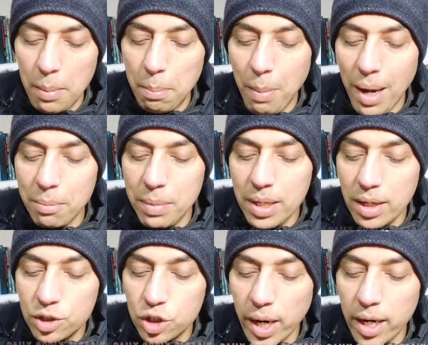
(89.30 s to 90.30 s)
by being
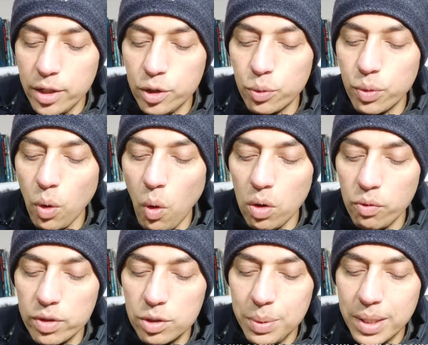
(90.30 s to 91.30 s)
a child you will
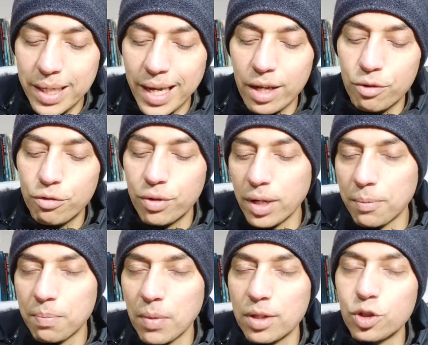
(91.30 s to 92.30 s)
always be carefree
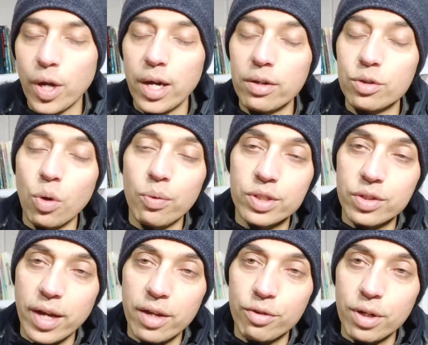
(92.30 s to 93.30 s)
a child is always
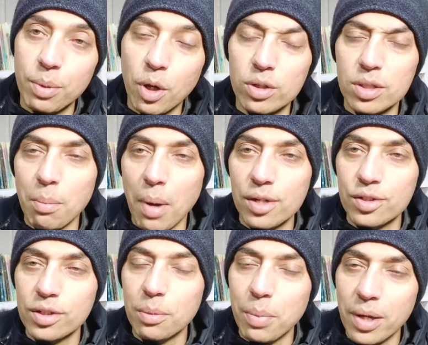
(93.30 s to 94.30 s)
carefree because the
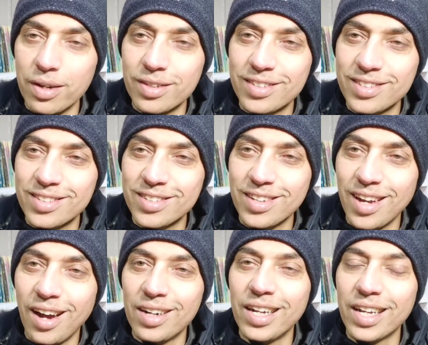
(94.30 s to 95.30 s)
master the parents
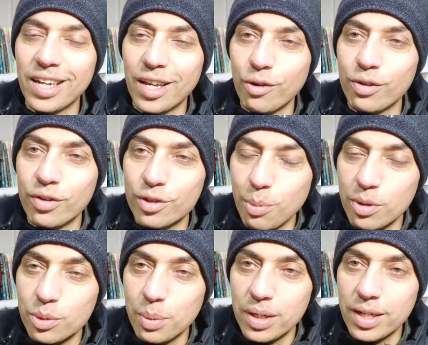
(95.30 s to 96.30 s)
are taking care of the
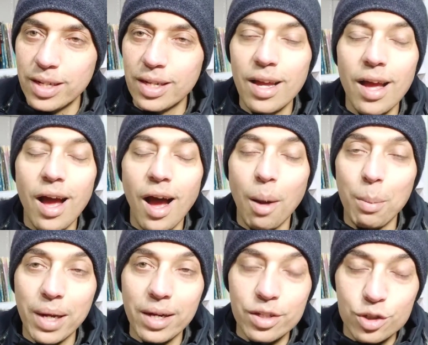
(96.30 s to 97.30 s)
responsibility are
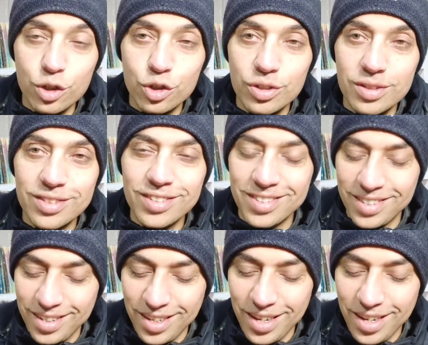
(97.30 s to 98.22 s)
making decisions